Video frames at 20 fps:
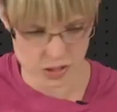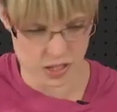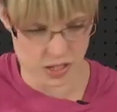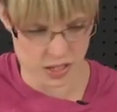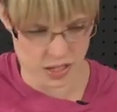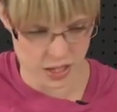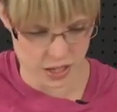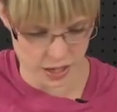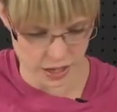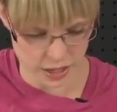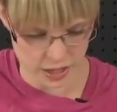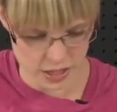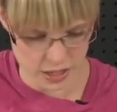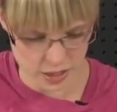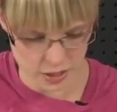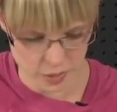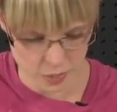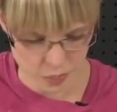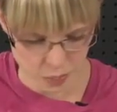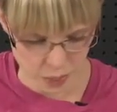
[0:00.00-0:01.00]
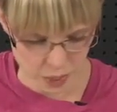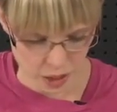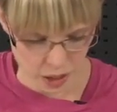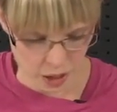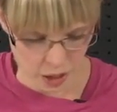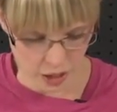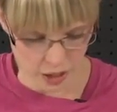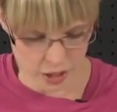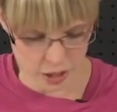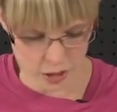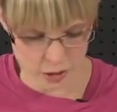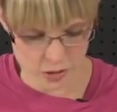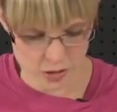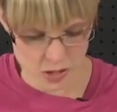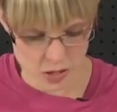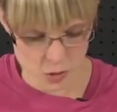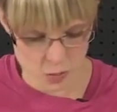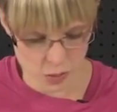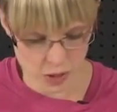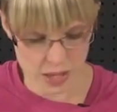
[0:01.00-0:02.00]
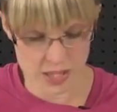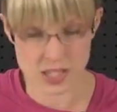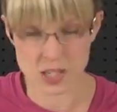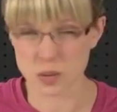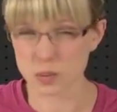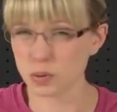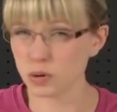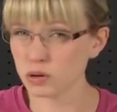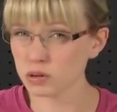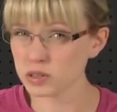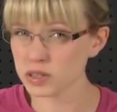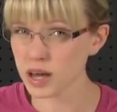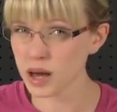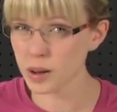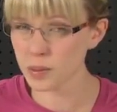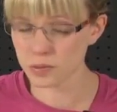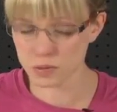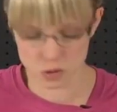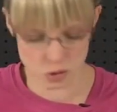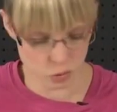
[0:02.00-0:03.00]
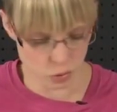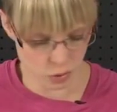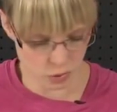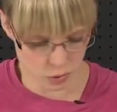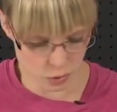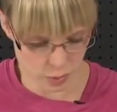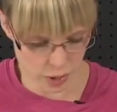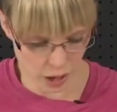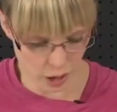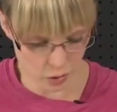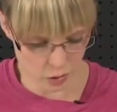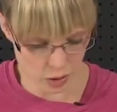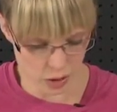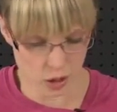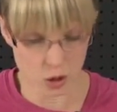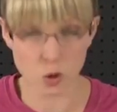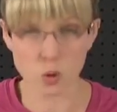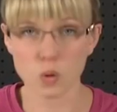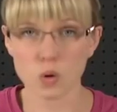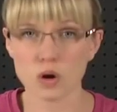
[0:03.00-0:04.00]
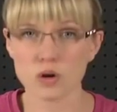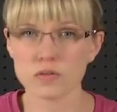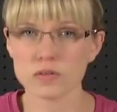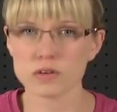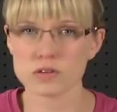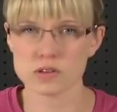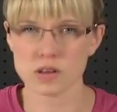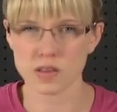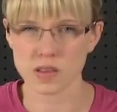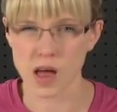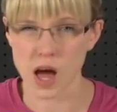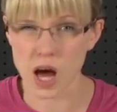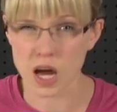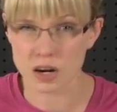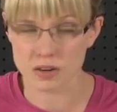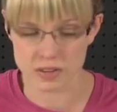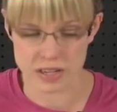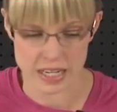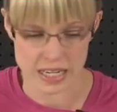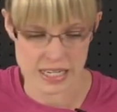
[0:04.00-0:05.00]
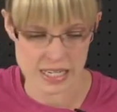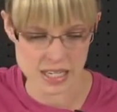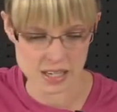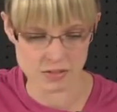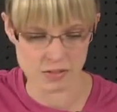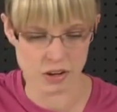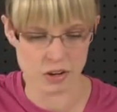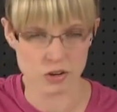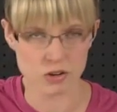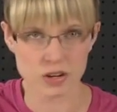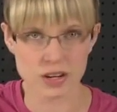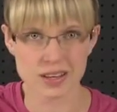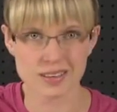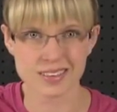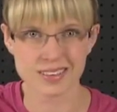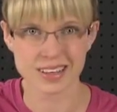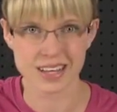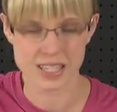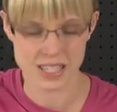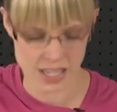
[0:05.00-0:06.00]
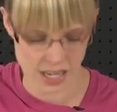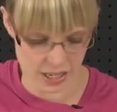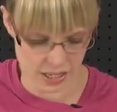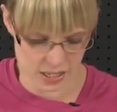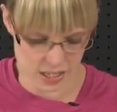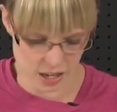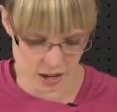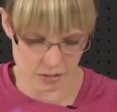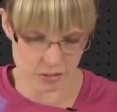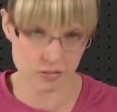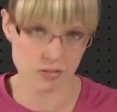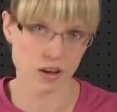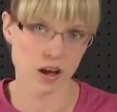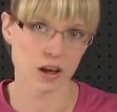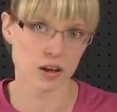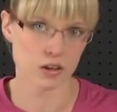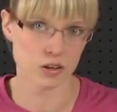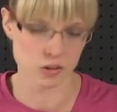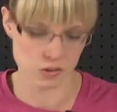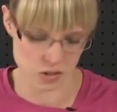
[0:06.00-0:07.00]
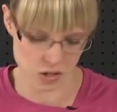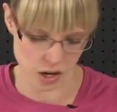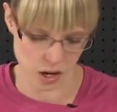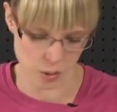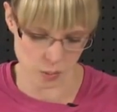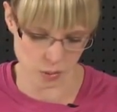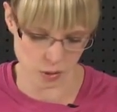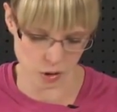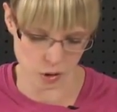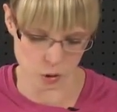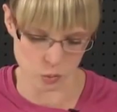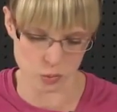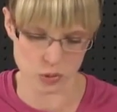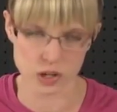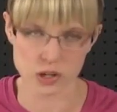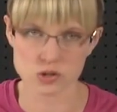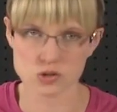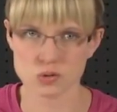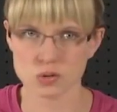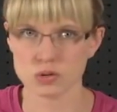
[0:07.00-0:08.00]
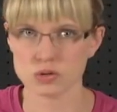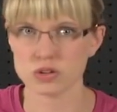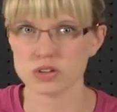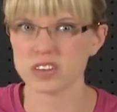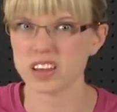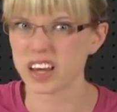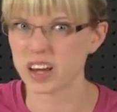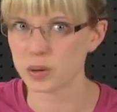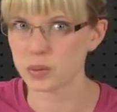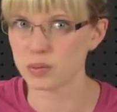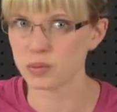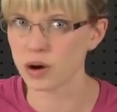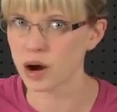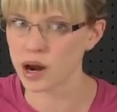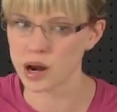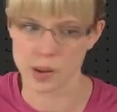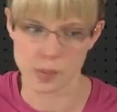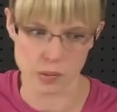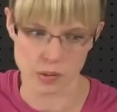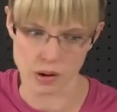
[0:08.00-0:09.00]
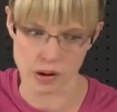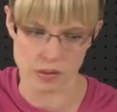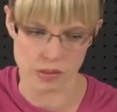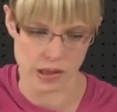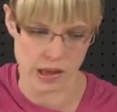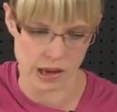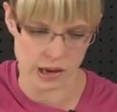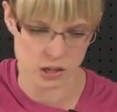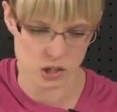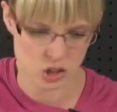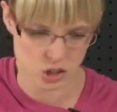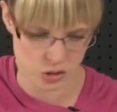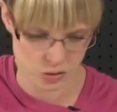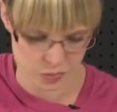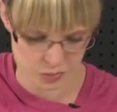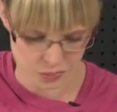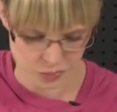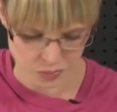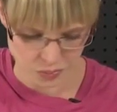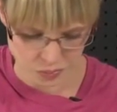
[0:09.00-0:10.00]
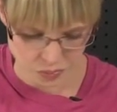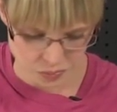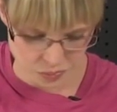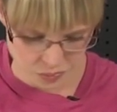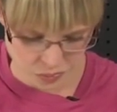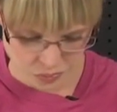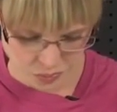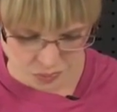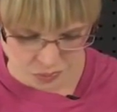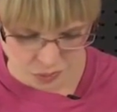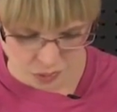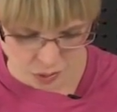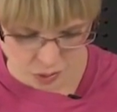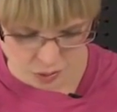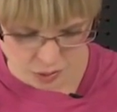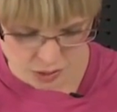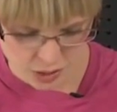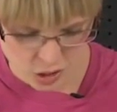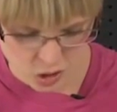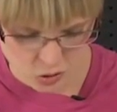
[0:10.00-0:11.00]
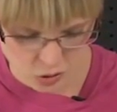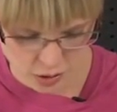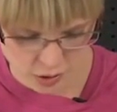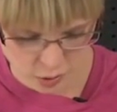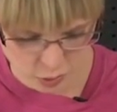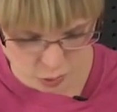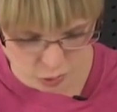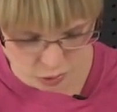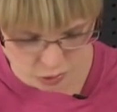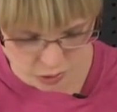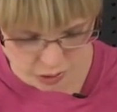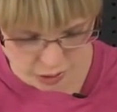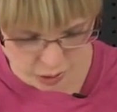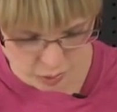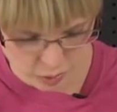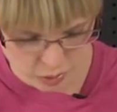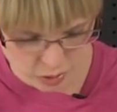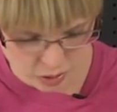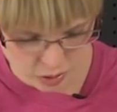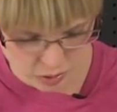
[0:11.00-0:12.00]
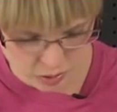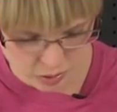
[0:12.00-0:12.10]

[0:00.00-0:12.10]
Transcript: is disconnected, I can use this plastic pull tab to remove the battery, or if there's a lot of adhesive underneath and that's kind of tough, I could use an iPod opening tool to pry up around the edge. Let's try the pull tab.